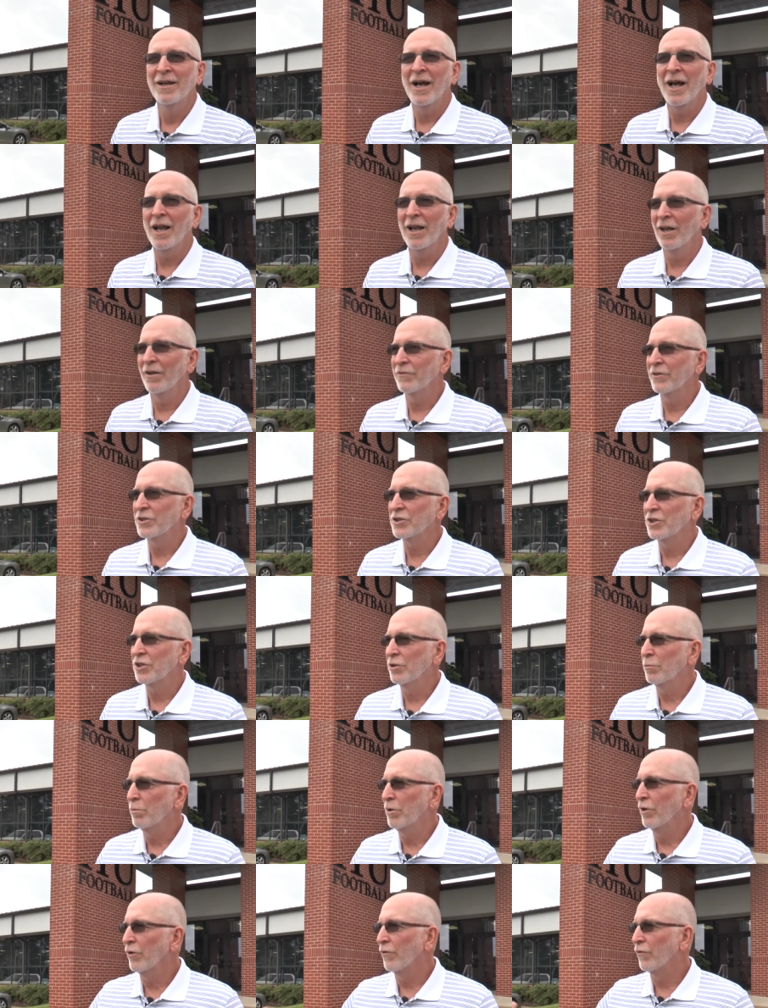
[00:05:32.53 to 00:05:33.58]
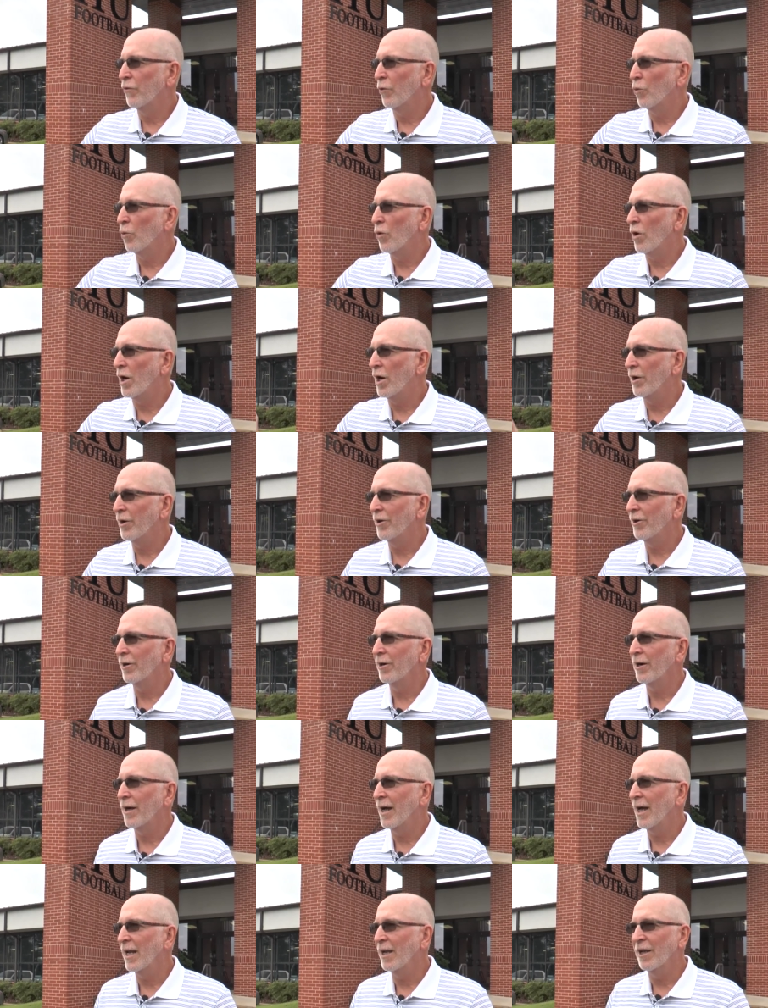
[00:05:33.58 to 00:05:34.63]
I love to see the beautiful
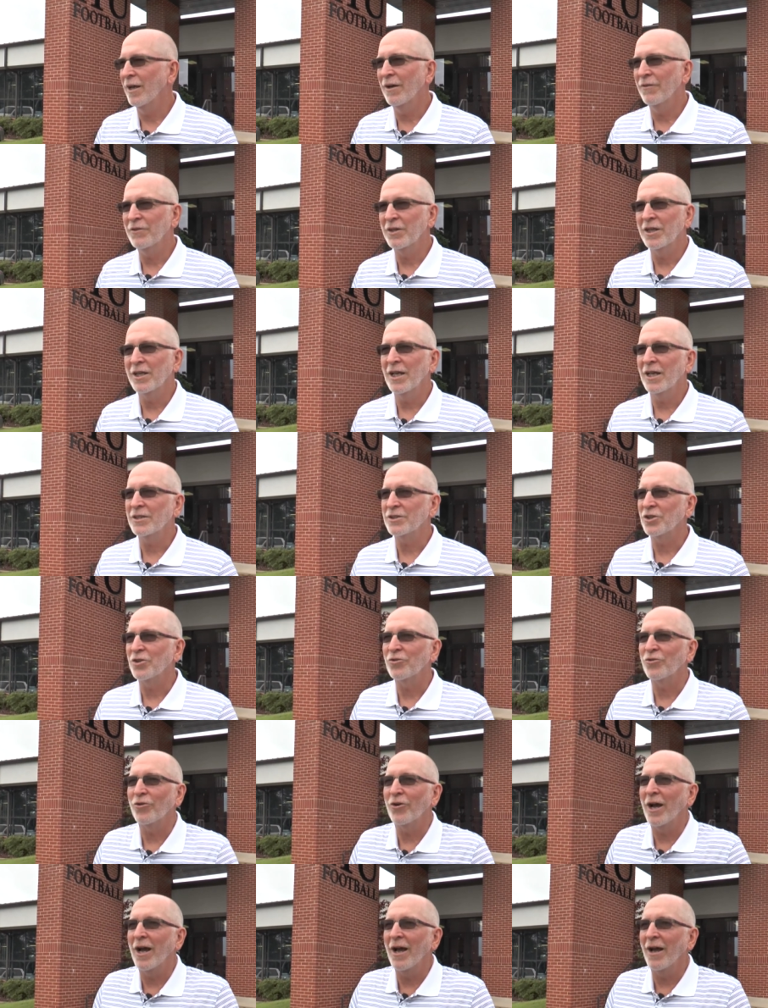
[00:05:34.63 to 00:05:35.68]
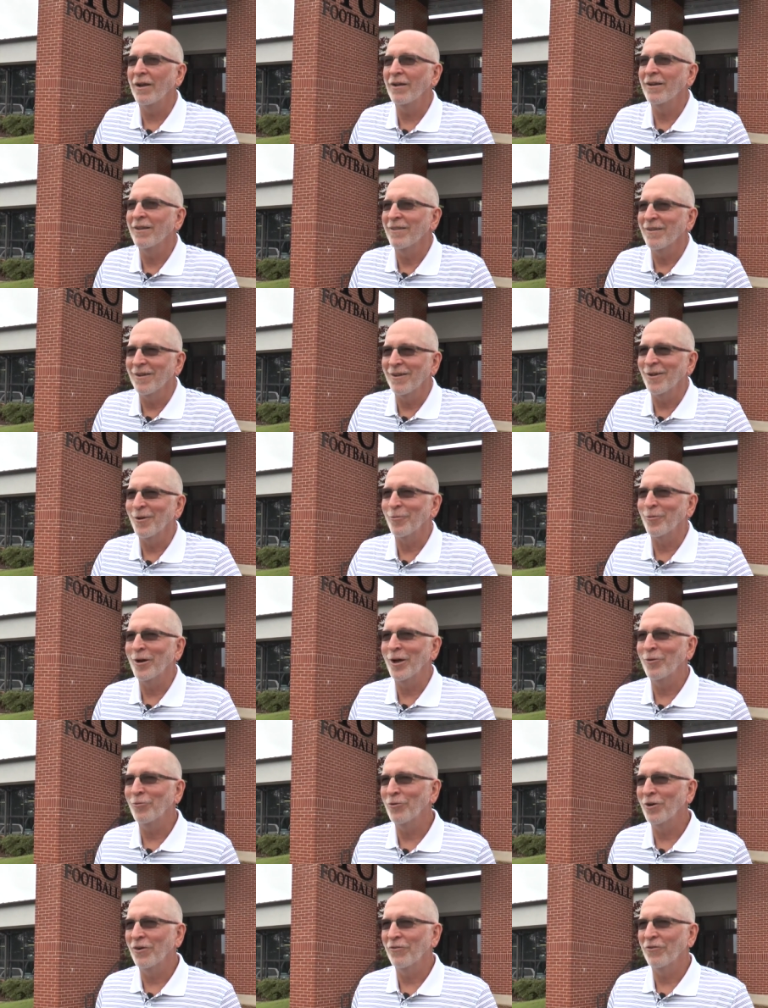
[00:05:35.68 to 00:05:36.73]
water. I love to catch a trout in the Little
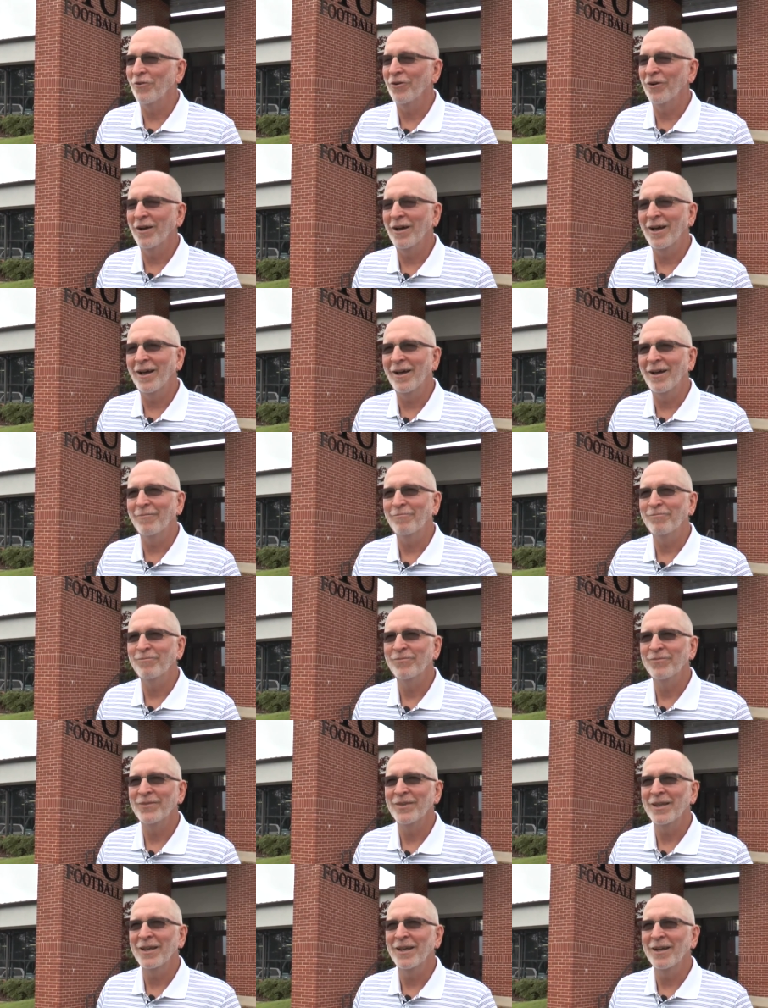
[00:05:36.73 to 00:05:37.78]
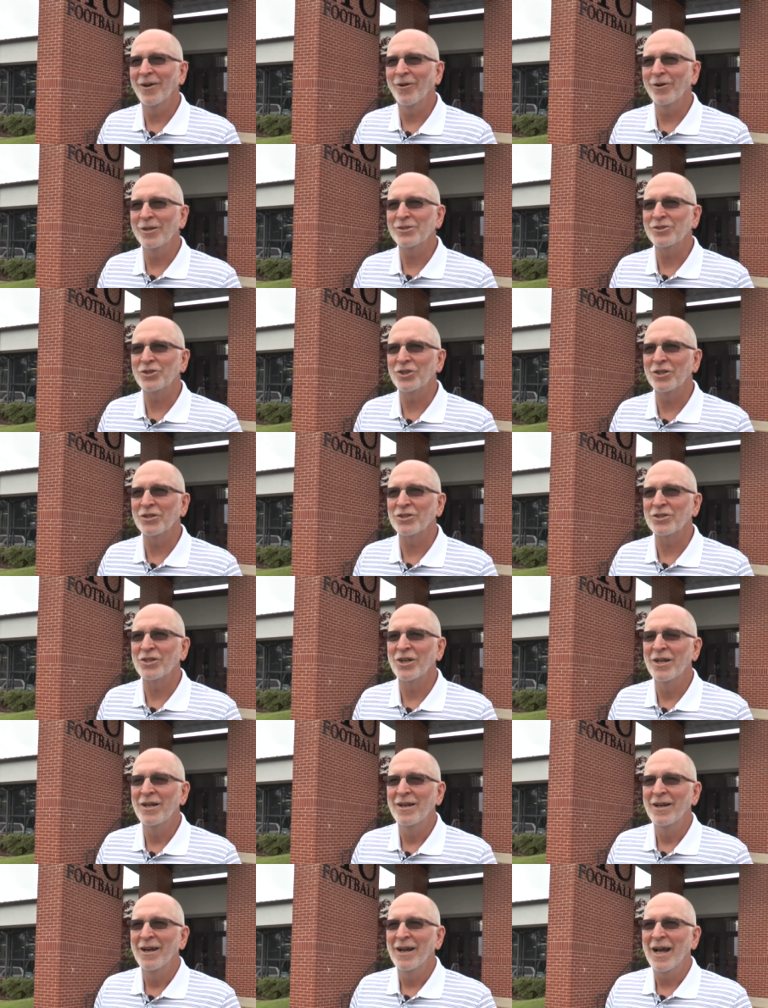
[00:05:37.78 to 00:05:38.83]
Red River. Uh, you know, it's just,
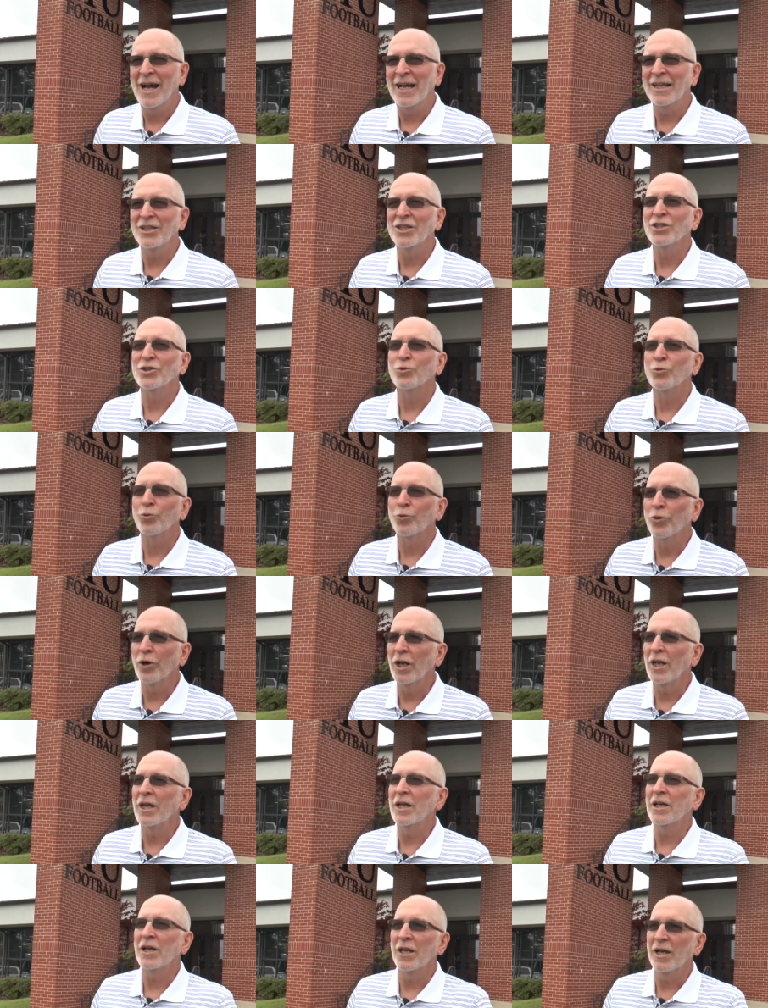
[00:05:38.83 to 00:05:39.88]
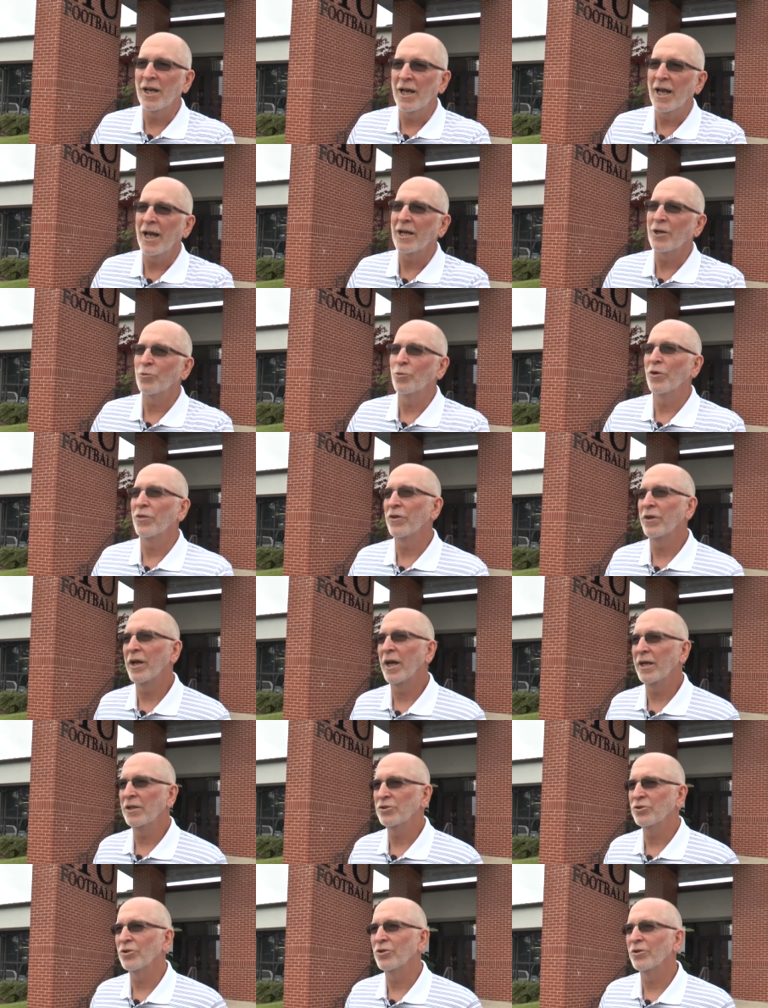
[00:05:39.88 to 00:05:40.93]
I just really connect with
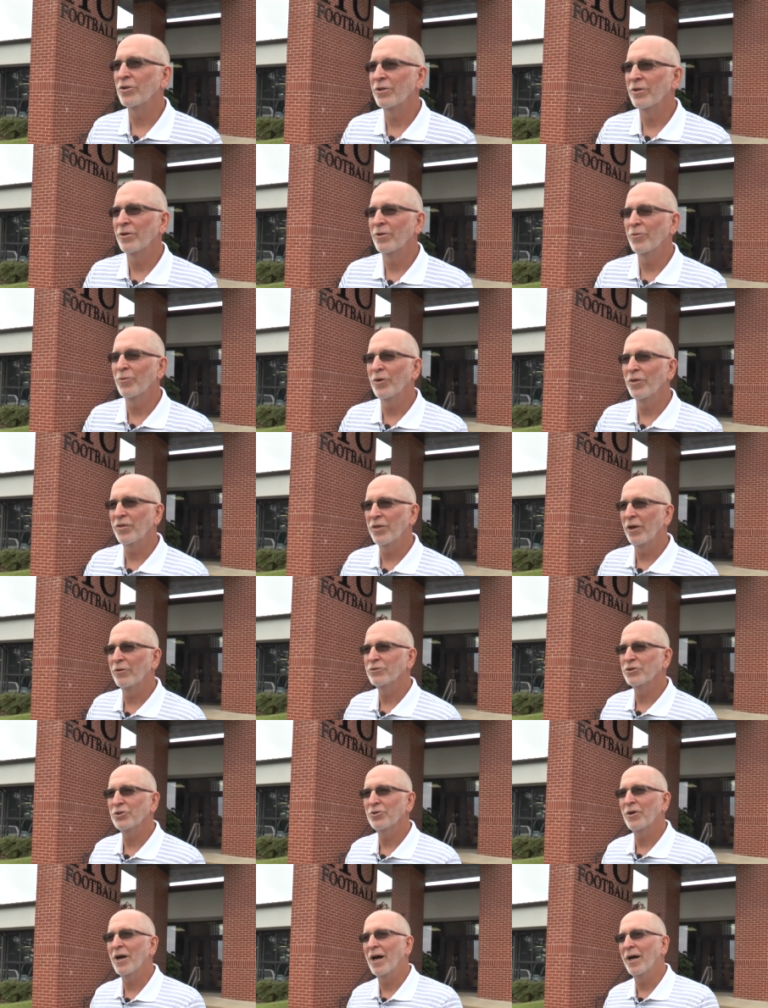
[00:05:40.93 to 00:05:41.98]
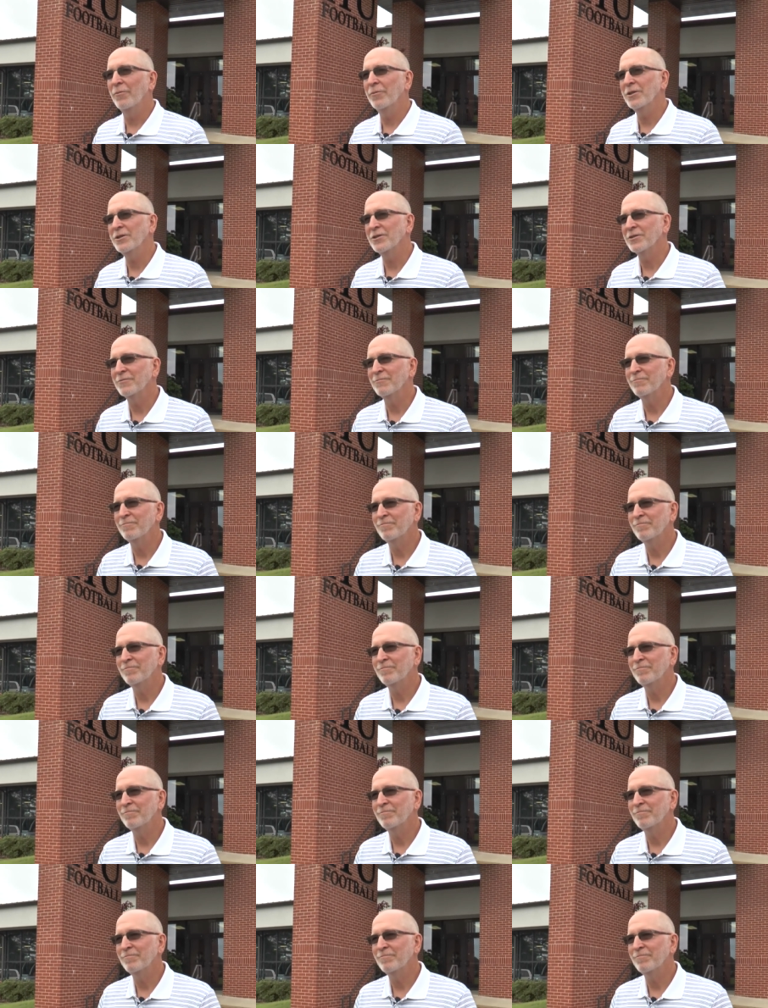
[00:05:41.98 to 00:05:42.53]
nature with those two hobbies.